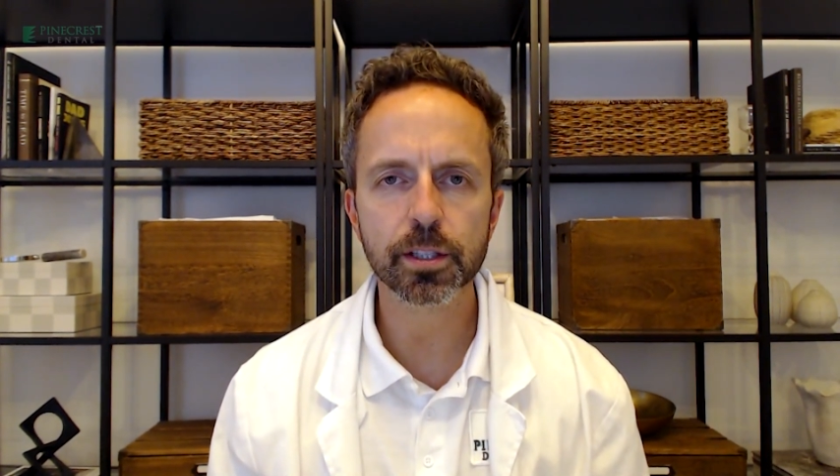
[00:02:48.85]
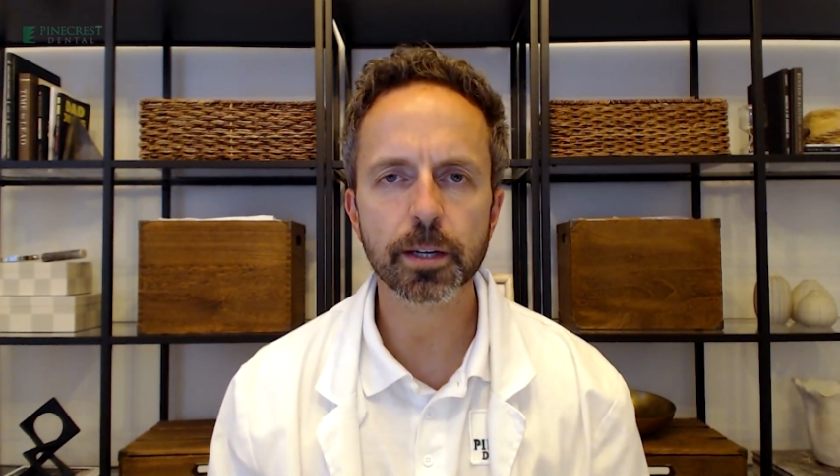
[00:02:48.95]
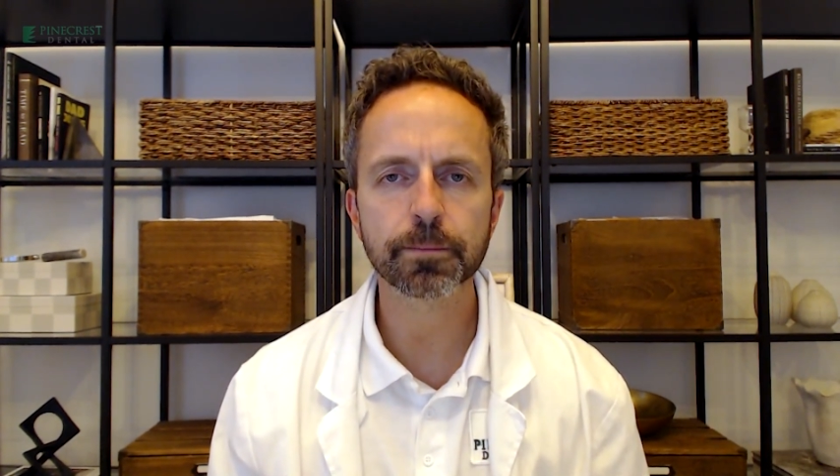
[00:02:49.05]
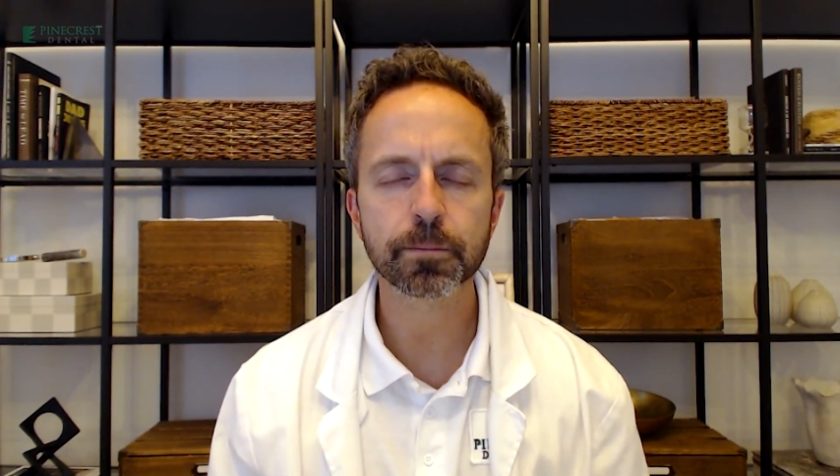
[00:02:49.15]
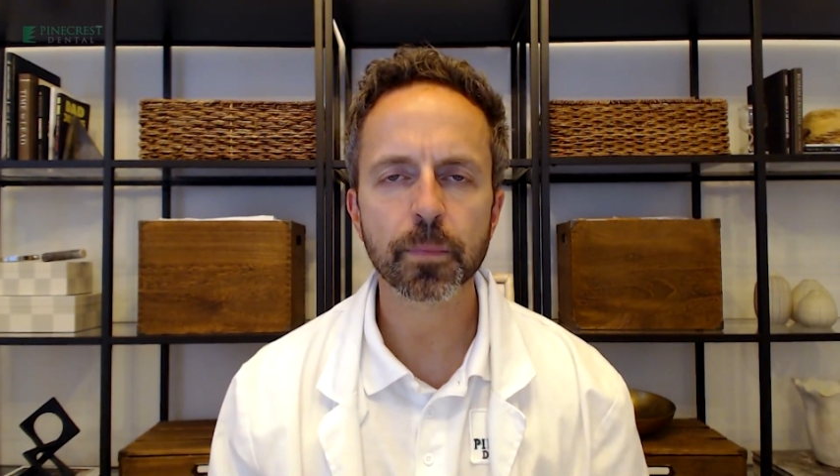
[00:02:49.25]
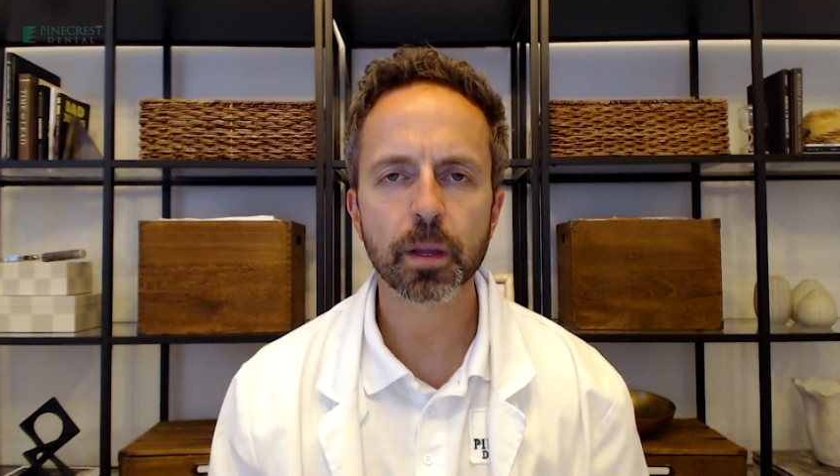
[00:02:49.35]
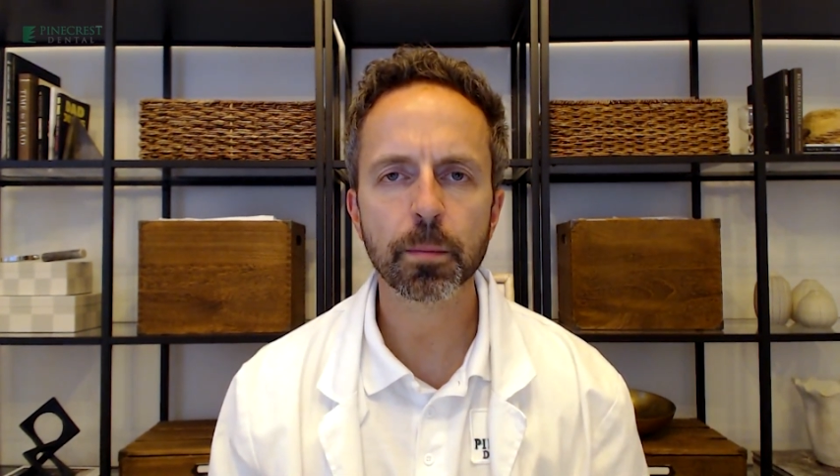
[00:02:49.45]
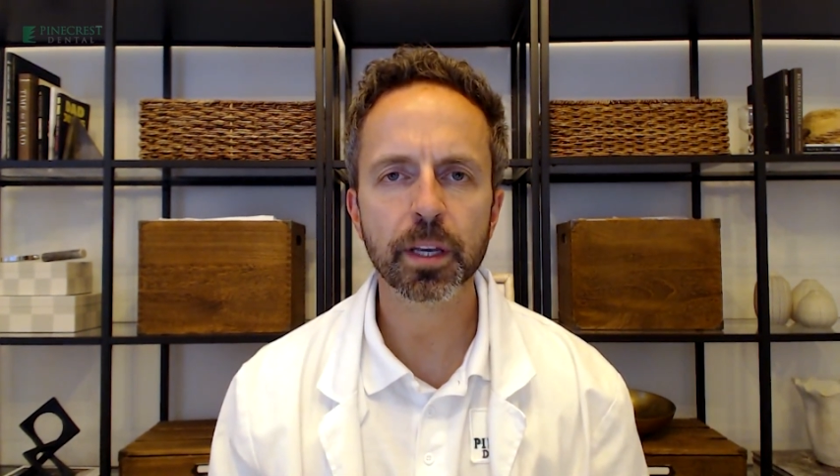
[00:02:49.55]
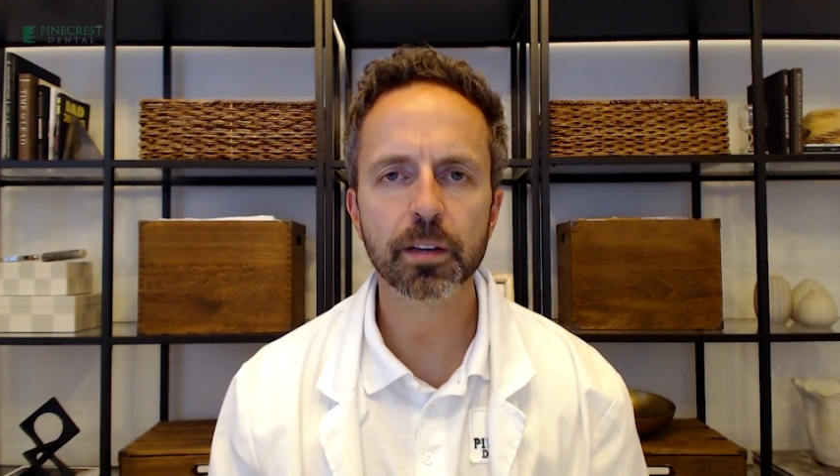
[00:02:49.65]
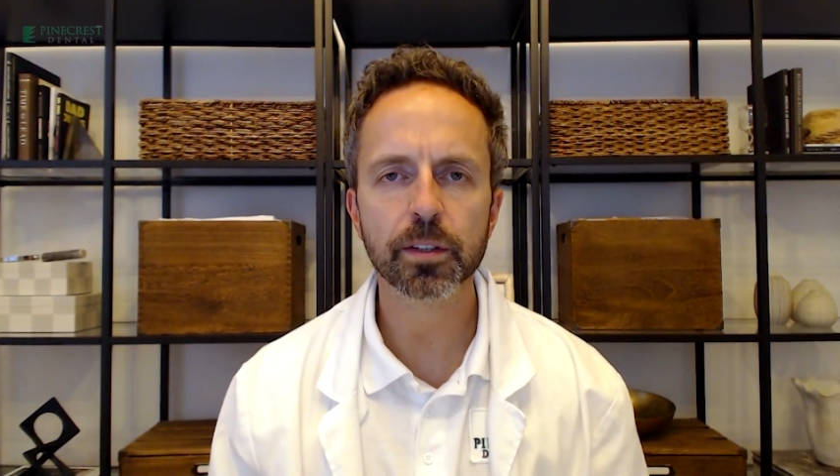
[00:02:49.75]
that
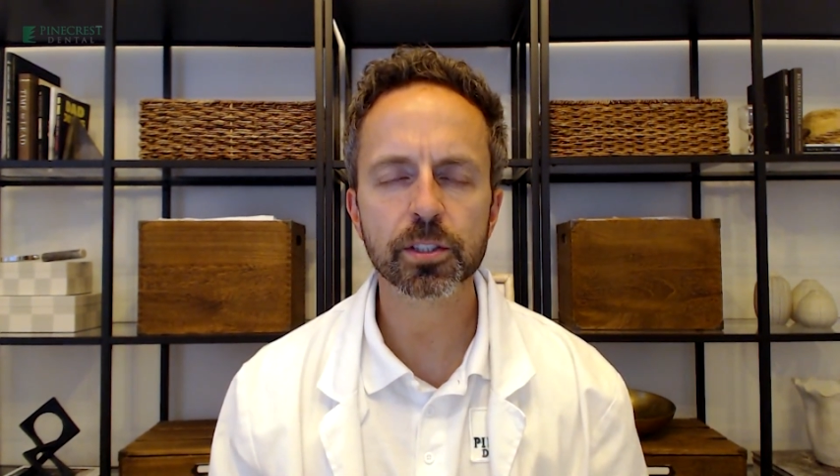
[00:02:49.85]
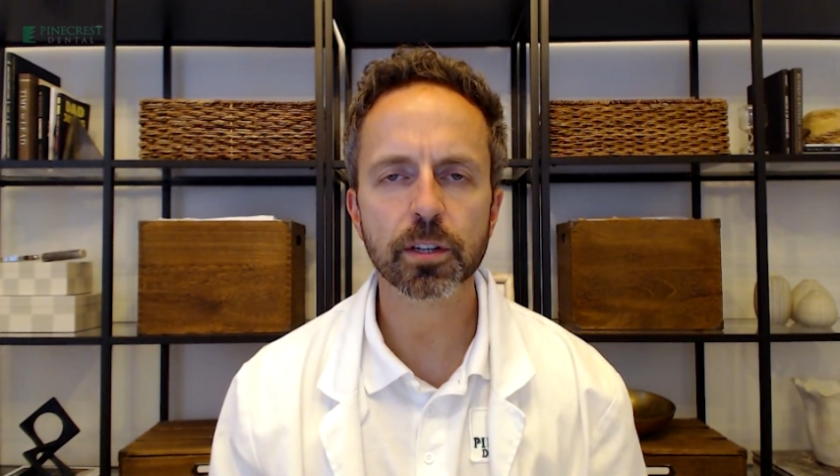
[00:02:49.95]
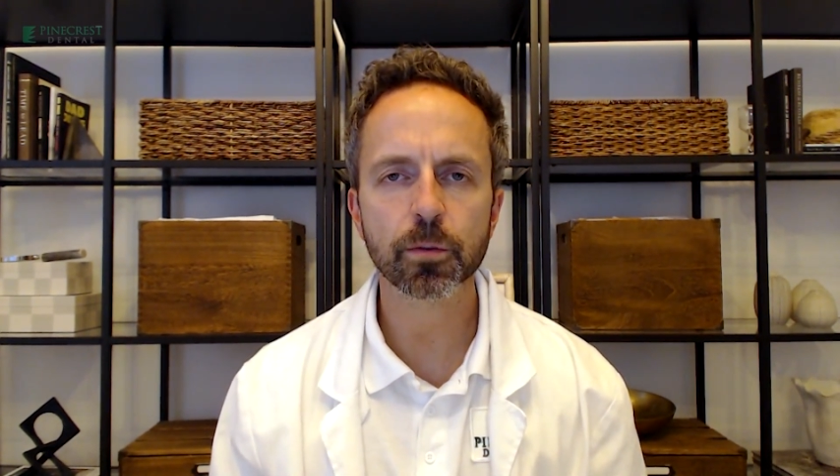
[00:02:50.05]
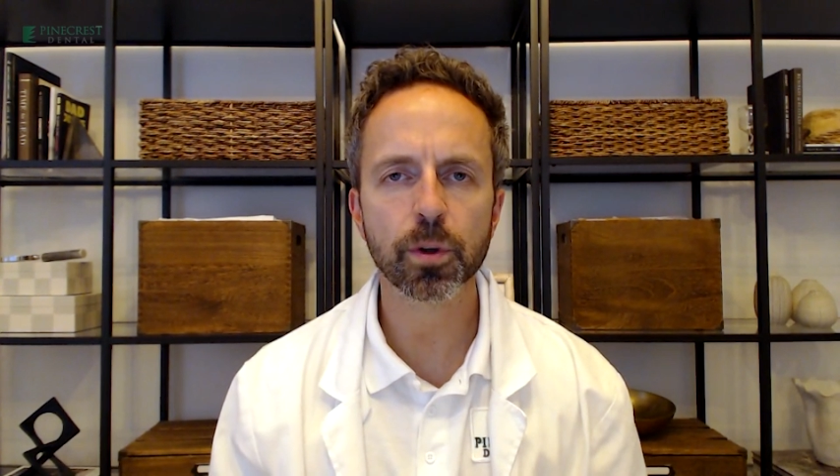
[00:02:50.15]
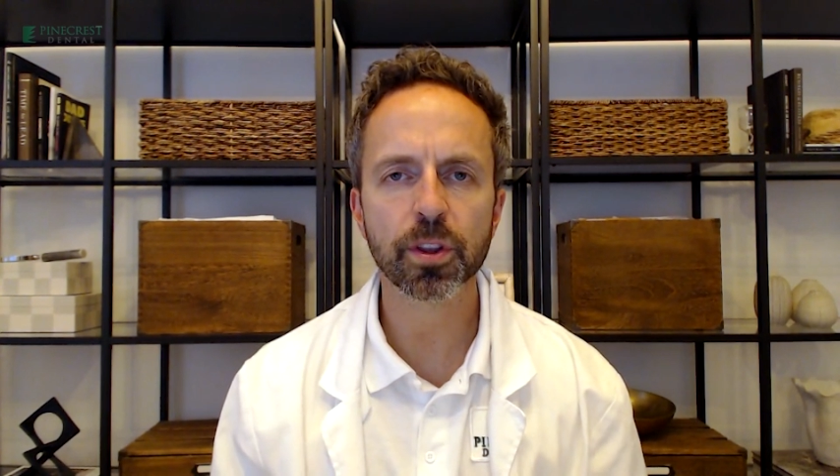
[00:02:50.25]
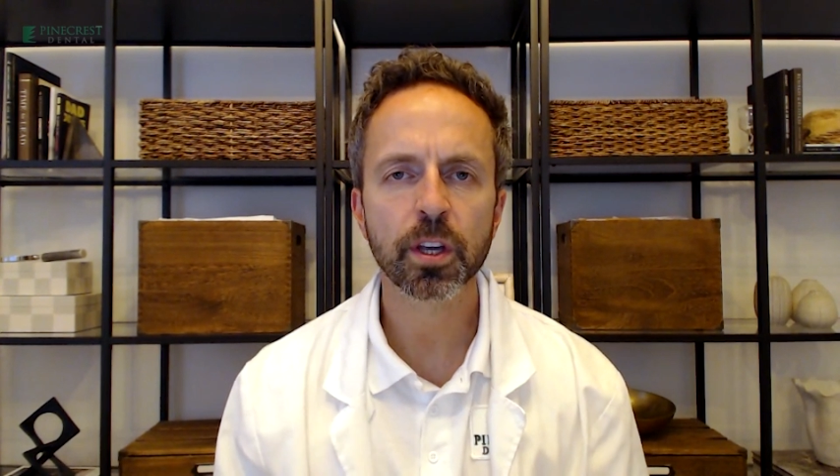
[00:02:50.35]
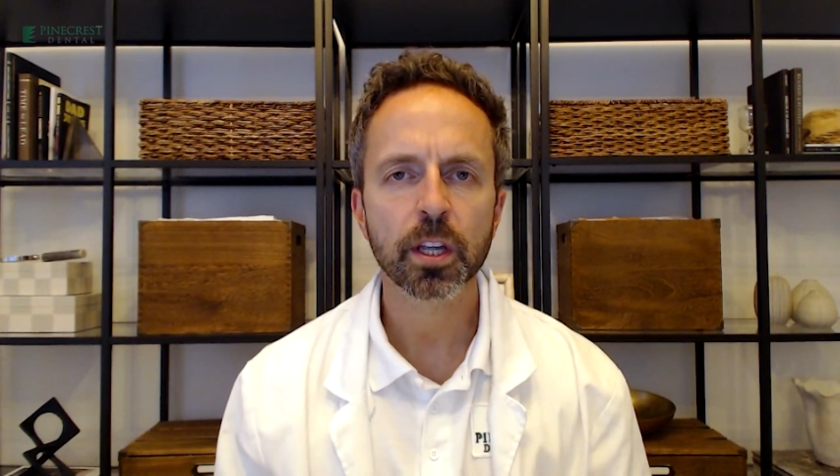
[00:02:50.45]
many of us suffer with.